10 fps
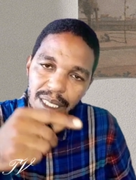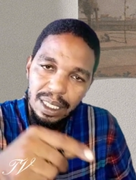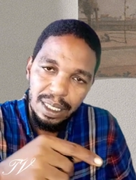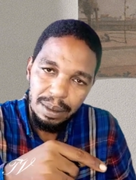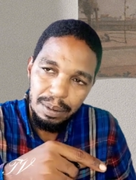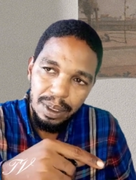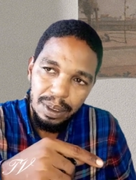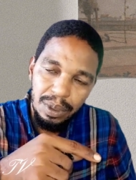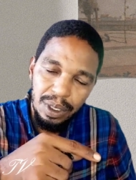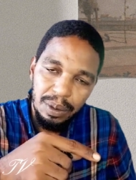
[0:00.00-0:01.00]
Yeah, man.
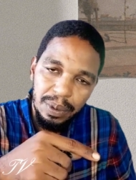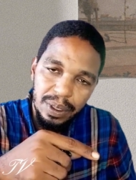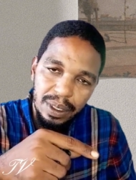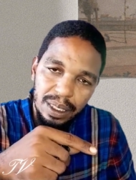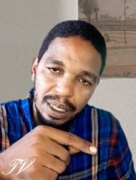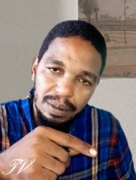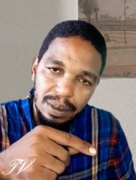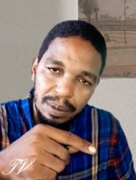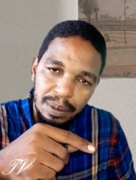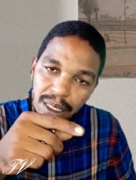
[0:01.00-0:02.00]
Pick up on yourself. Yeah,
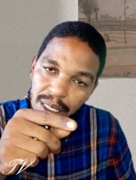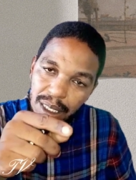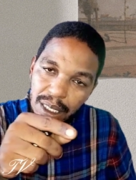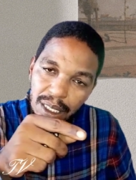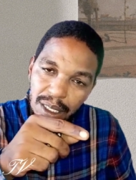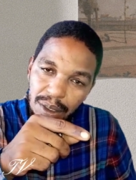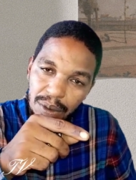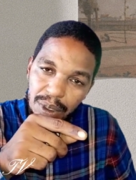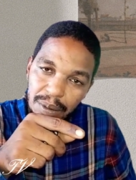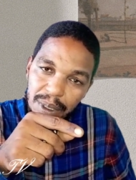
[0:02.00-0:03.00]
man.
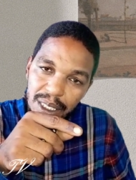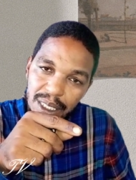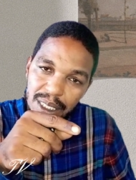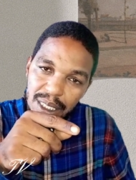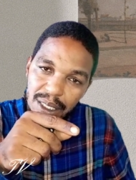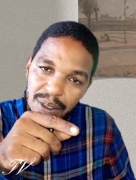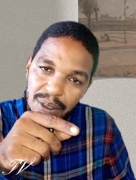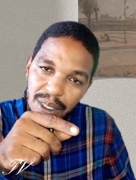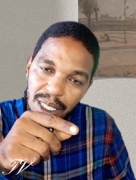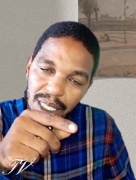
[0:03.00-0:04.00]
Well, man, they sell a
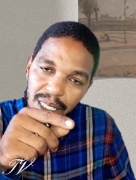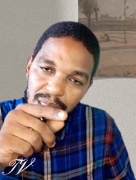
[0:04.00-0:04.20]
while.